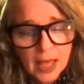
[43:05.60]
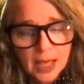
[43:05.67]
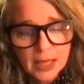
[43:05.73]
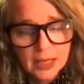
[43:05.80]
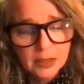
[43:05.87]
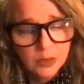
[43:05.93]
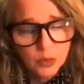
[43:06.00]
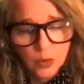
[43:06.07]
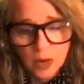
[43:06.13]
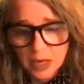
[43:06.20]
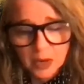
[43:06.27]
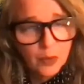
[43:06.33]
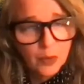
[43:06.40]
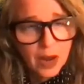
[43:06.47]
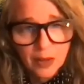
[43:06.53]
and
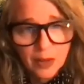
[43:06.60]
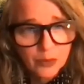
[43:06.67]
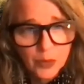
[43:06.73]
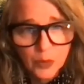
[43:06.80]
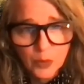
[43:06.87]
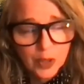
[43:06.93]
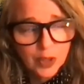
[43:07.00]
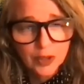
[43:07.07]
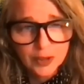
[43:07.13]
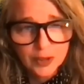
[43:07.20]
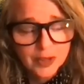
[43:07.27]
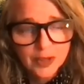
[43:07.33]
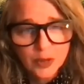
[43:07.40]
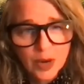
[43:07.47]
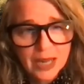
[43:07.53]
running around the
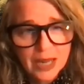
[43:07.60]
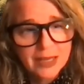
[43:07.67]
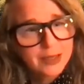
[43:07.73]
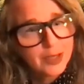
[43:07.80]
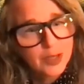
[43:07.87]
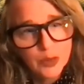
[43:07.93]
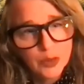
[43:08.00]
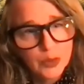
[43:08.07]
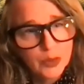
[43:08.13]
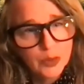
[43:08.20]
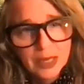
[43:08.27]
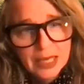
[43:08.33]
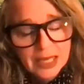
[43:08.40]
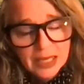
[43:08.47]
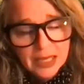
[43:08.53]
world trying
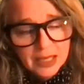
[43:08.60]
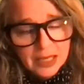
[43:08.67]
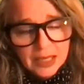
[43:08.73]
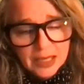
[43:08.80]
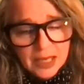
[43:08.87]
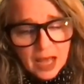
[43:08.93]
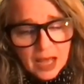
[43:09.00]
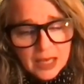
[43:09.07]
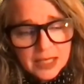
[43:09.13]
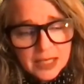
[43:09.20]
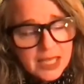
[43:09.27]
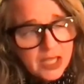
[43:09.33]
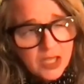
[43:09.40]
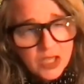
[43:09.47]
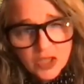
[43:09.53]
to
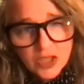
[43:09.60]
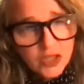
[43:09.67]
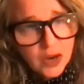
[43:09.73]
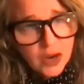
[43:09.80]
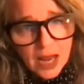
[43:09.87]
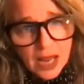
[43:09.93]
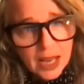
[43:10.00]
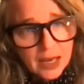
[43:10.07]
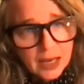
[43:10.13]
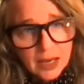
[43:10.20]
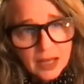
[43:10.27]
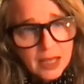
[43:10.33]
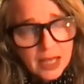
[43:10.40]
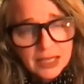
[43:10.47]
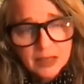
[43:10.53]
teach and
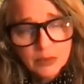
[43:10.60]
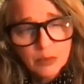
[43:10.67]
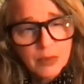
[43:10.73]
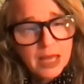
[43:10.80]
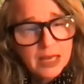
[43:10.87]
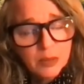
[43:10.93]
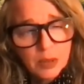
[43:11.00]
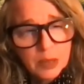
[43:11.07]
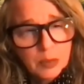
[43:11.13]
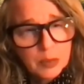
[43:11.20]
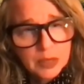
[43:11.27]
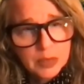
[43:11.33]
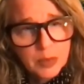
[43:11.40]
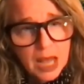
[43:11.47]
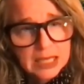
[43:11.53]
train as many
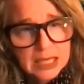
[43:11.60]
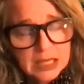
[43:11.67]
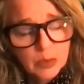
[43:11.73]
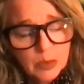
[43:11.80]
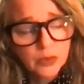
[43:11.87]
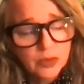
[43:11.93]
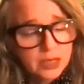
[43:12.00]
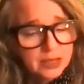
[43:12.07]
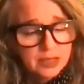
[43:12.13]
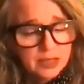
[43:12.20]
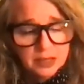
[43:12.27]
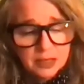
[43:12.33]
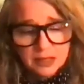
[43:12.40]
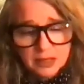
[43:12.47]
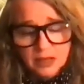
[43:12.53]
people as possible. This
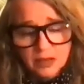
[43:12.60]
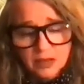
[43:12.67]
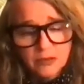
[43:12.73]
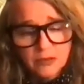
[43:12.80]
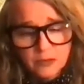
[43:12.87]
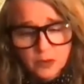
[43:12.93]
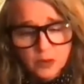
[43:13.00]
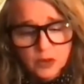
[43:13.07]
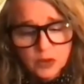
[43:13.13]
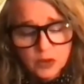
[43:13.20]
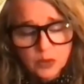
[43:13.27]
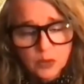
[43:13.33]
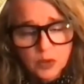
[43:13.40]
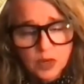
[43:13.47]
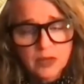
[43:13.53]
is the
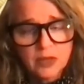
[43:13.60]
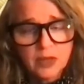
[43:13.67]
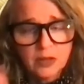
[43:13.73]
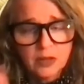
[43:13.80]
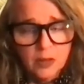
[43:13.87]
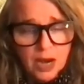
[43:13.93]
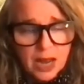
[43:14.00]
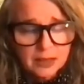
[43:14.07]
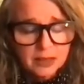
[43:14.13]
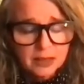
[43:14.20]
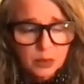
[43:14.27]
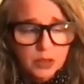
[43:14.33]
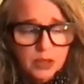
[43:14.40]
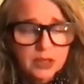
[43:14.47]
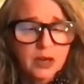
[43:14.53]
futures work. The threat
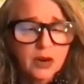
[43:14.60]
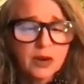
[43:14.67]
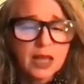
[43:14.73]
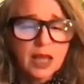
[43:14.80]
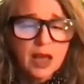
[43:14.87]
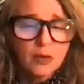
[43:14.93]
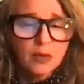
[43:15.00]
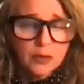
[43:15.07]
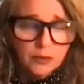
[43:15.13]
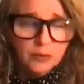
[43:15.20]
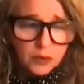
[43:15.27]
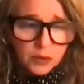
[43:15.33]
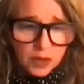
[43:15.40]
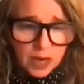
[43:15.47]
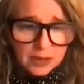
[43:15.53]
casting book is already out. The
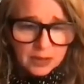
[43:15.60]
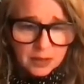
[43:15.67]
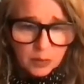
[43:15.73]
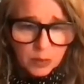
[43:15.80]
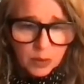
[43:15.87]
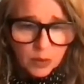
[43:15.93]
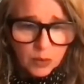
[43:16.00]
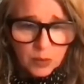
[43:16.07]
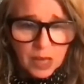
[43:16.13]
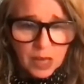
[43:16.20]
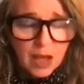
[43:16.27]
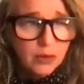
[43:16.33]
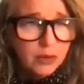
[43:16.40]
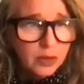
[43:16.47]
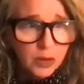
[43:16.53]
future casting book will
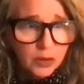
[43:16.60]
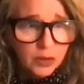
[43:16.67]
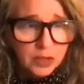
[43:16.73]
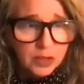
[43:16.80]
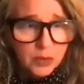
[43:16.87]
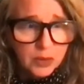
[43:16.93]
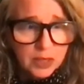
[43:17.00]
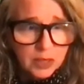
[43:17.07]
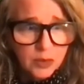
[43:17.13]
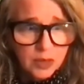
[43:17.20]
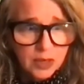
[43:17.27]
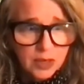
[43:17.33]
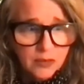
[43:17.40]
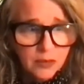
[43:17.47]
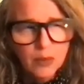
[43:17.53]
be out in early
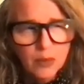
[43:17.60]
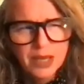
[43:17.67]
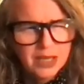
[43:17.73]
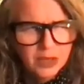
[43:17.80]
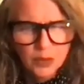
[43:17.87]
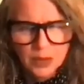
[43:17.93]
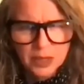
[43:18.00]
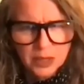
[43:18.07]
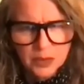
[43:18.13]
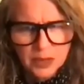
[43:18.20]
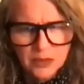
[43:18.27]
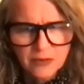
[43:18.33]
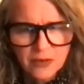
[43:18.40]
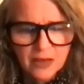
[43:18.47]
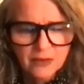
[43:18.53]
2020 or mid
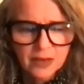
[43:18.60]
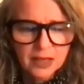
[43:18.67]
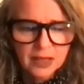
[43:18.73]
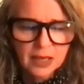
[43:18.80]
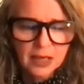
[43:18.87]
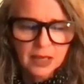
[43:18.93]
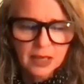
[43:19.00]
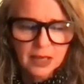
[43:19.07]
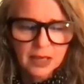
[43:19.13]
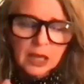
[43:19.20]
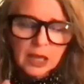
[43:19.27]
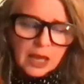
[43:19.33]
2025, I think.